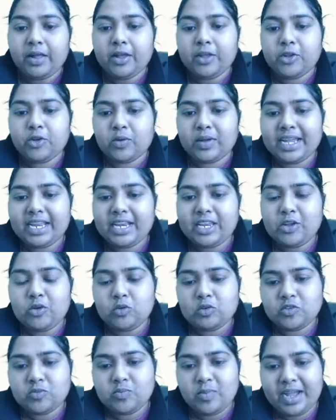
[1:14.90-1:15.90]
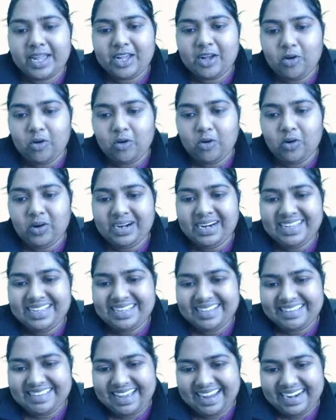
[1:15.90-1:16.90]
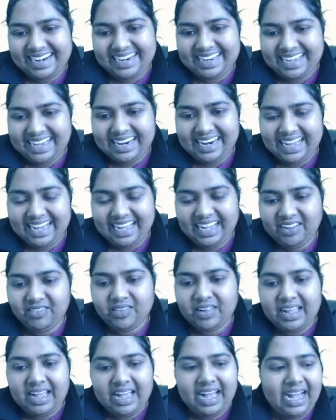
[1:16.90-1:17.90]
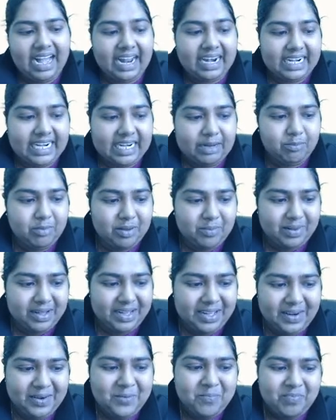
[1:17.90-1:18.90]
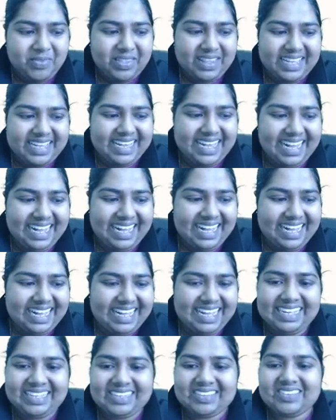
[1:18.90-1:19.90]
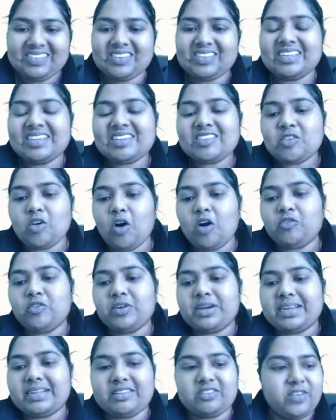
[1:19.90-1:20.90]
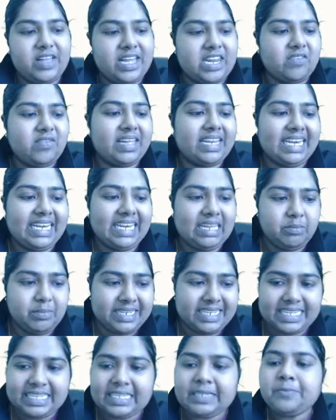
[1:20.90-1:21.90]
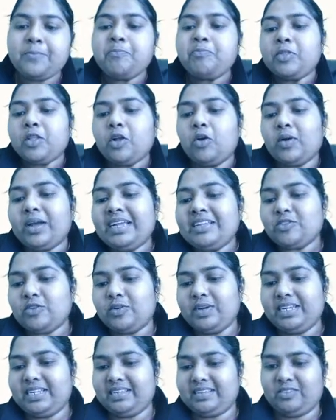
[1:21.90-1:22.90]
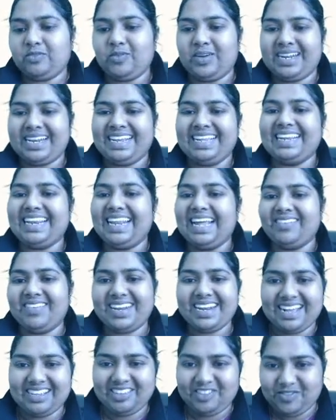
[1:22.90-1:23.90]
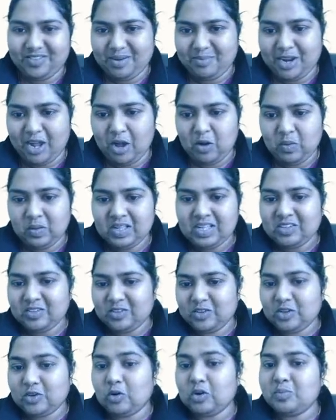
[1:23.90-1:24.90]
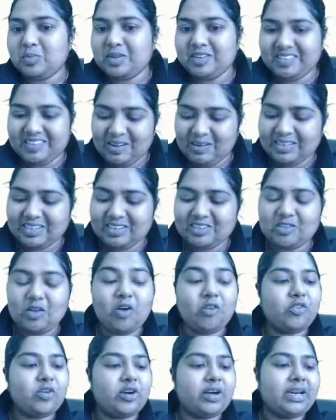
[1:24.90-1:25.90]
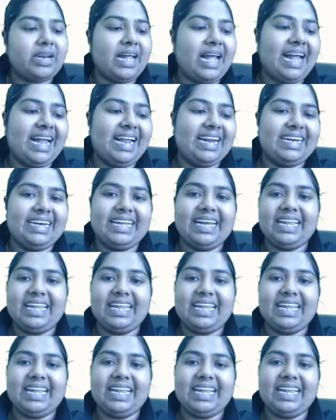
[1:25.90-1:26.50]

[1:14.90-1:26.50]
You can use my code Saranya Live, and remember, yeah, so this offer is very limited. Okay, so it is only 11 hours from now, so don't miss out this offer and